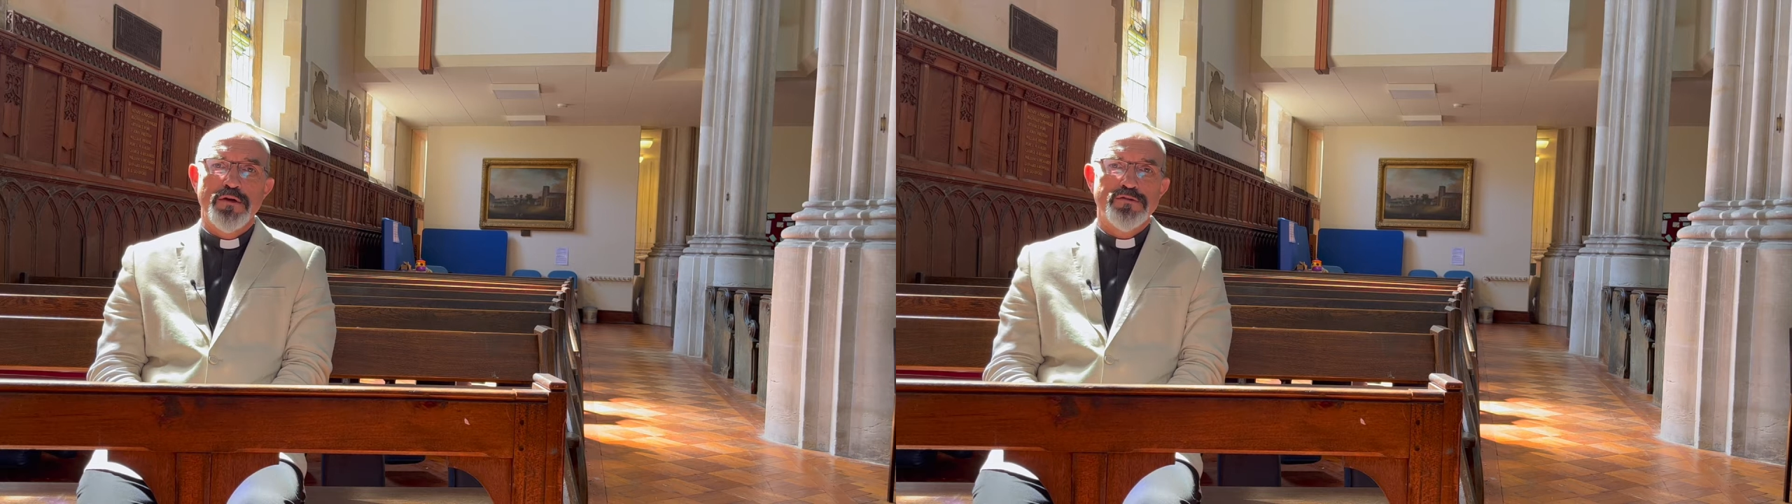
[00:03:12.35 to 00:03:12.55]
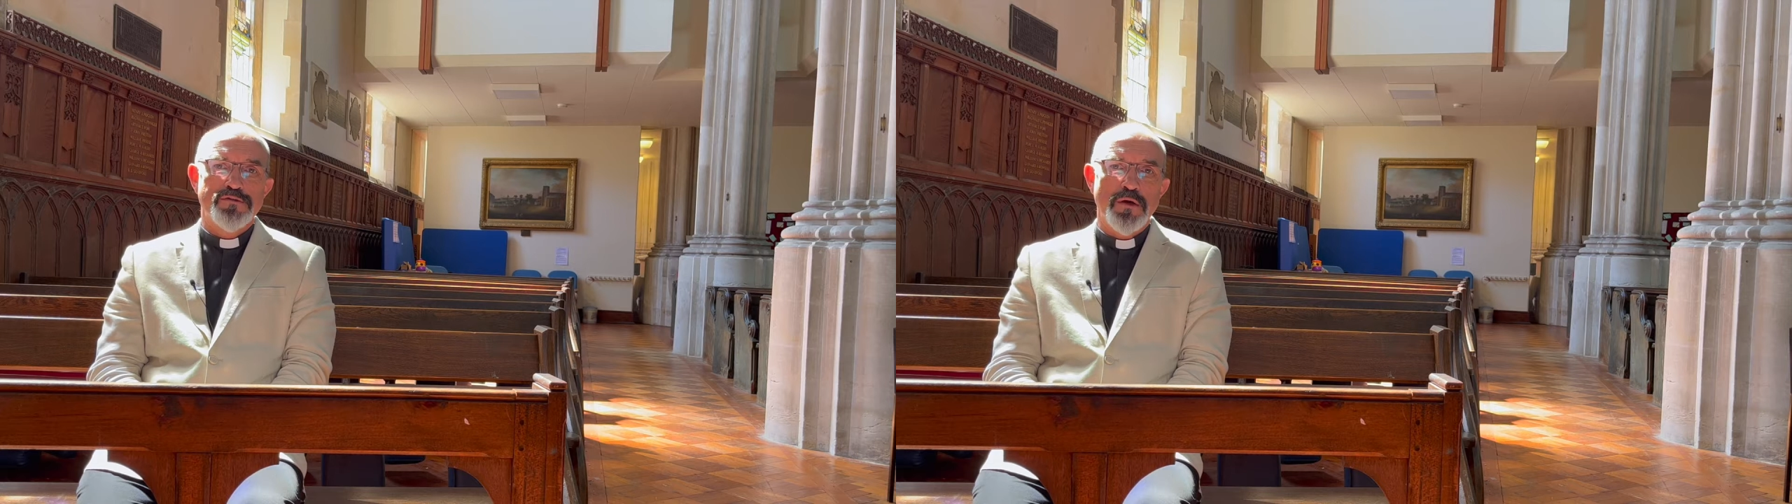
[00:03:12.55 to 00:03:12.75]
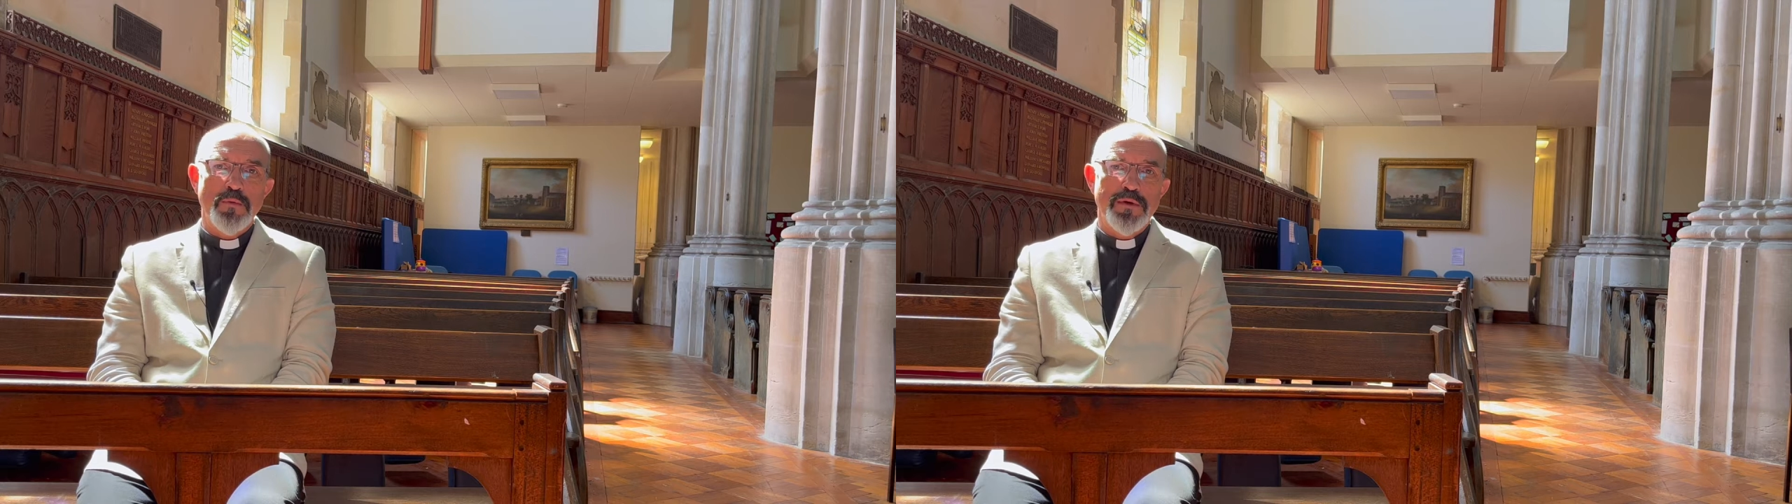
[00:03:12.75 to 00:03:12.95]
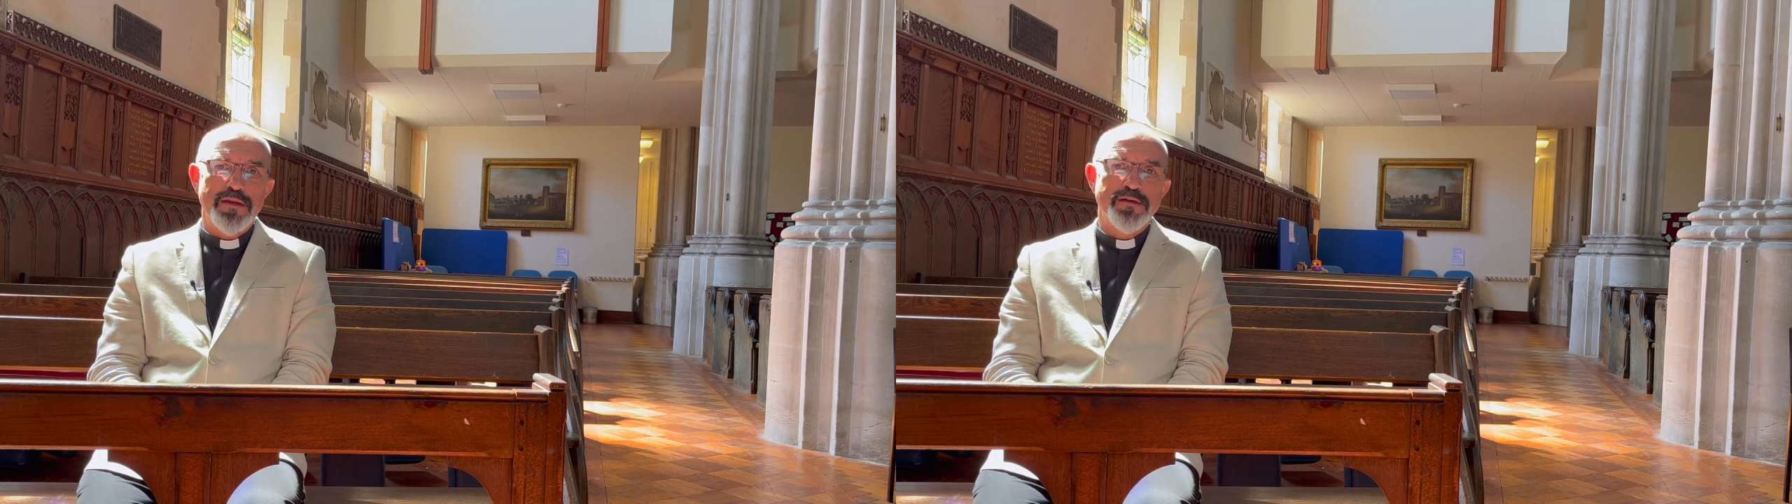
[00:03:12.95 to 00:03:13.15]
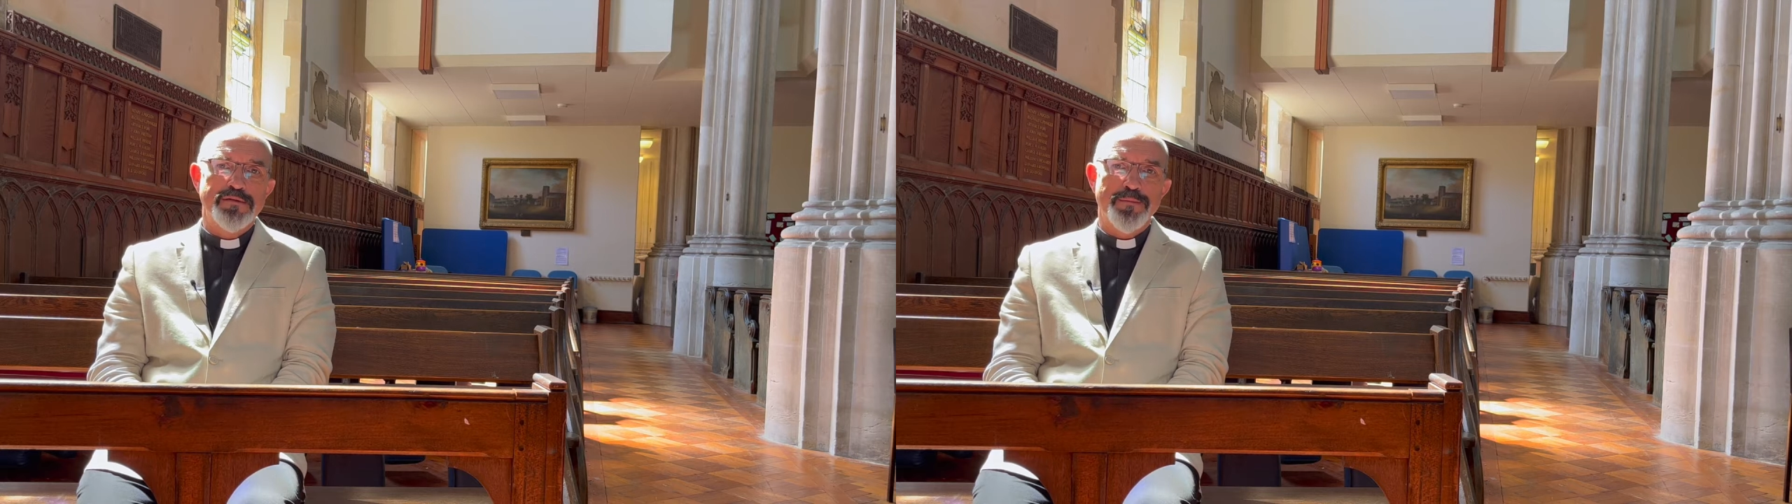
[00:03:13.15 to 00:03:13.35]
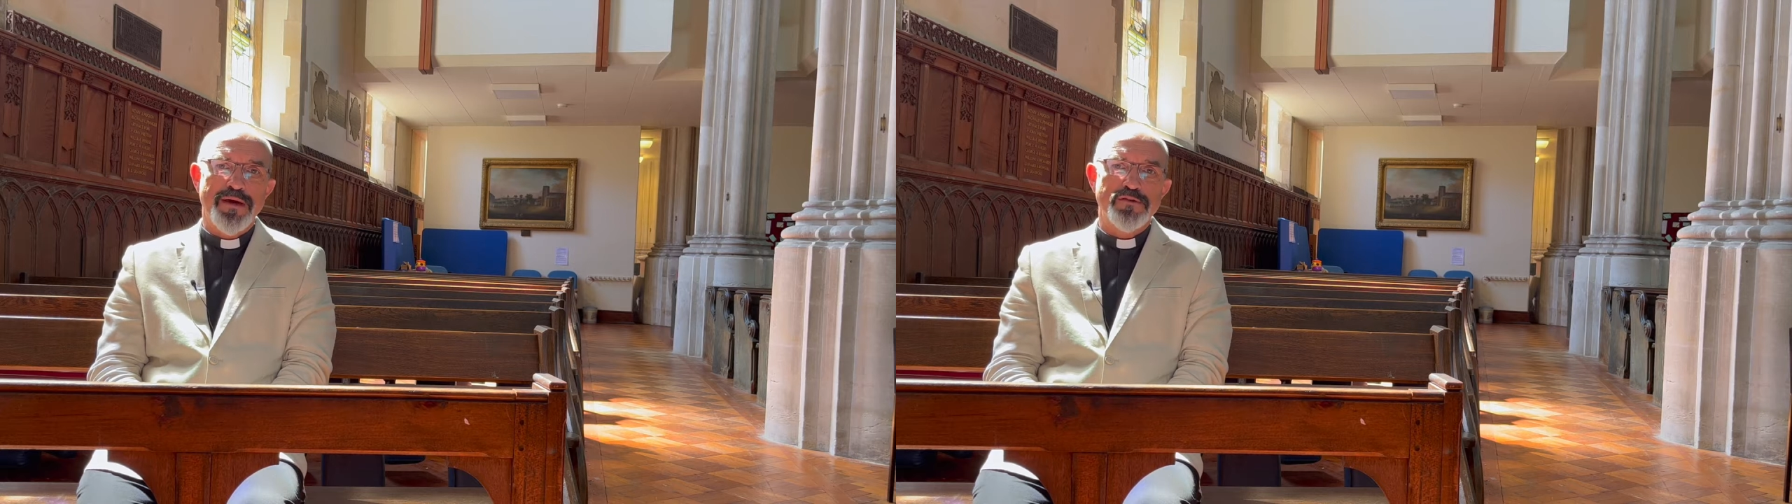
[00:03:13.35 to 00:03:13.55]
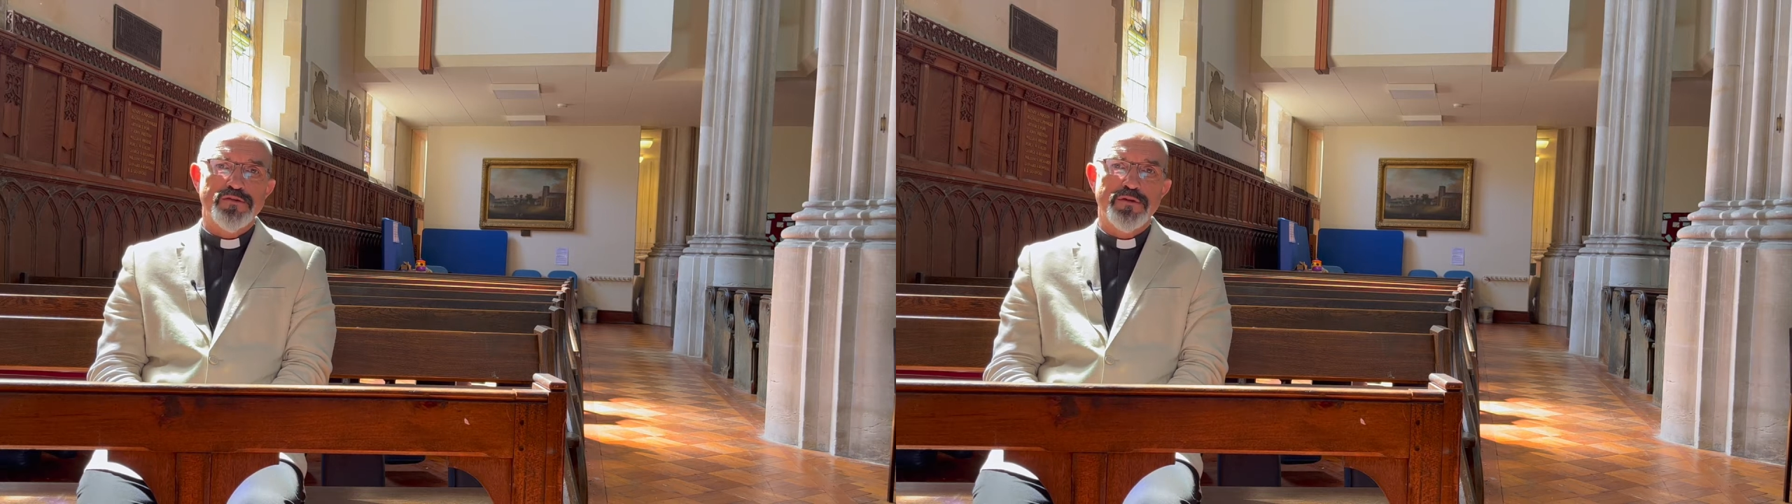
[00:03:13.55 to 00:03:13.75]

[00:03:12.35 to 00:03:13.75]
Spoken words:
so we need to match